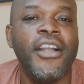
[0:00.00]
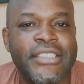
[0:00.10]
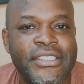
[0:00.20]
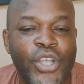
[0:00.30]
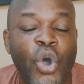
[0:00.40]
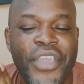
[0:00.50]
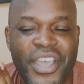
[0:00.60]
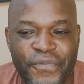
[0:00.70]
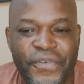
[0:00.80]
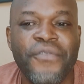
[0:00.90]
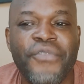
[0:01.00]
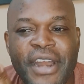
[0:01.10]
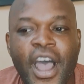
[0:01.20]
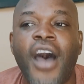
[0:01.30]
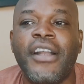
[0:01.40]
artist or your
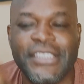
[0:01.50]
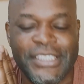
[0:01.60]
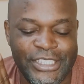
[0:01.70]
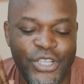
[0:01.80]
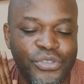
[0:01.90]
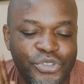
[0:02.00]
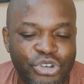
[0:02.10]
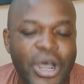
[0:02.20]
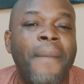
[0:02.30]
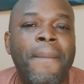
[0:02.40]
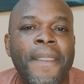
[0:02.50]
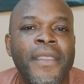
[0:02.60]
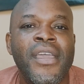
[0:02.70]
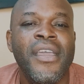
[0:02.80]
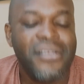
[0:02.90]
favorite artist don't drop,
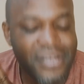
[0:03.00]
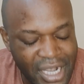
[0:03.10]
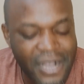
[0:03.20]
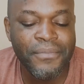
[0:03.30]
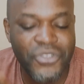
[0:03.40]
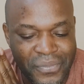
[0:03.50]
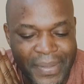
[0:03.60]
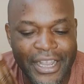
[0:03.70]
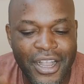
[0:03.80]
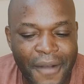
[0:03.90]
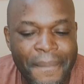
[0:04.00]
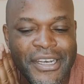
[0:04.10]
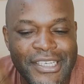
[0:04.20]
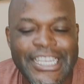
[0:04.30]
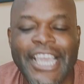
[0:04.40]
come to my
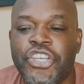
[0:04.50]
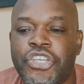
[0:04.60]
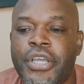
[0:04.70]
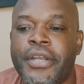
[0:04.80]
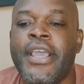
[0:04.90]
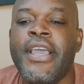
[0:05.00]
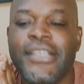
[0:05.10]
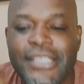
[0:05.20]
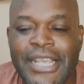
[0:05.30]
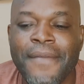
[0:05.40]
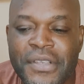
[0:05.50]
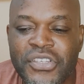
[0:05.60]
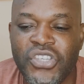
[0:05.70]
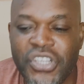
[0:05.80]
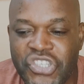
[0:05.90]
comment section. Say
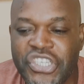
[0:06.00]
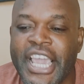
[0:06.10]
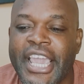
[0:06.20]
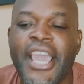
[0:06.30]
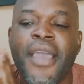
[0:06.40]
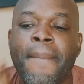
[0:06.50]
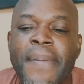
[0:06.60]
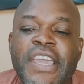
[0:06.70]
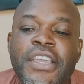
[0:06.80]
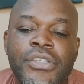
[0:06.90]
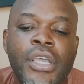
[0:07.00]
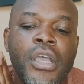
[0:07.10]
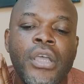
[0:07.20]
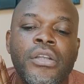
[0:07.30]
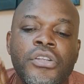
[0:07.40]
Mr. J, please.
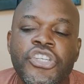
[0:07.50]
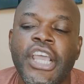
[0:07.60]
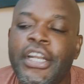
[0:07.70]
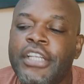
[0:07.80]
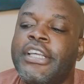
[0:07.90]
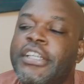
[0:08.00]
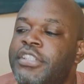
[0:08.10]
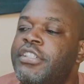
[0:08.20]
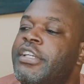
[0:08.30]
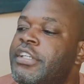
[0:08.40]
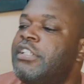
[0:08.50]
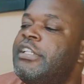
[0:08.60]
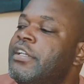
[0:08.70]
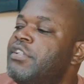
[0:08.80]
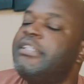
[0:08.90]
Check
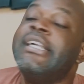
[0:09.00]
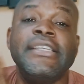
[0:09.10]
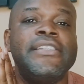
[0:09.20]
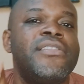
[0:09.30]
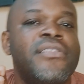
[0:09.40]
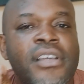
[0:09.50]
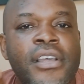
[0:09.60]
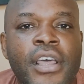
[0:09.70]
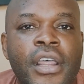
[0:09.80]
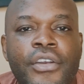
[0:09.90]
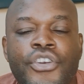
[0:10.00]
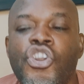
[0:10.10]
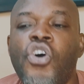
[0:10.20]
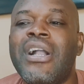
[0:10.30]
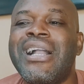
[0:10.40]
this.
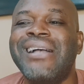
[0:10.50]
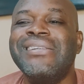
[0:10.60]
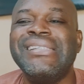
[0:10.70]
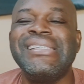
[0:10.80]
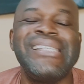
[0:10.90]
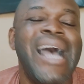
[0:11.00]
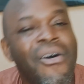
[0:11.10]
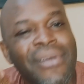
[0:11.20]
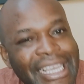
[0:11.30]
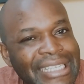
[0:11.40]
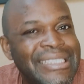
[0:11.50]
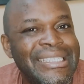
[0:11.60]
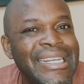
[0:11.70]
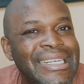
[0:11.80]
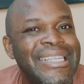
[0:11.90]
No can sound like
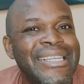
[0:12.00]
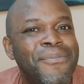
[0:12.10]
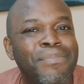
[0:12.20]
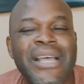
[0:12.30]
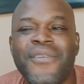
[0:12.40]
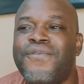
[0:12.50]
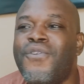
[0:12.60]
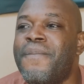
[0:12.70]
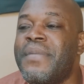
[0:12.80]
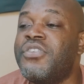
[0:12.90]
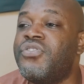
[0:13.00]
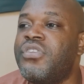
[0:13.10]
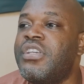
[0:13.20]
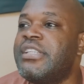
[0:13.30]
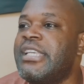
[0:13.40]
say this platform
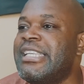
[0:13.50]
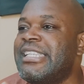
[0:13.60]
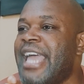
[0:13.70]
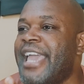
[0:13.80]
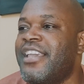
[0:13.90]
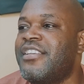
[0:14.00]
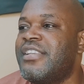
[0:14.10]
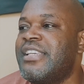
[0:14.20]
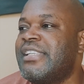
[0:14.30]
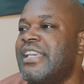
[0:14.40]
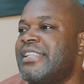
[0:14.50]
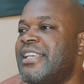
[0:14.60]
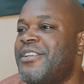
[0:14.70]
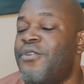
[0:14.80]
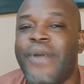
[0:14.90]
is
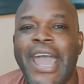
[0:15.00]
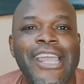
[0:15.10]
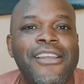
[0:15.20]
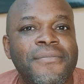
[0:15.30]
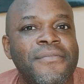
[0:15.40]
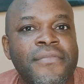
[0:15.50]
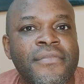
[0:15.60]
a right.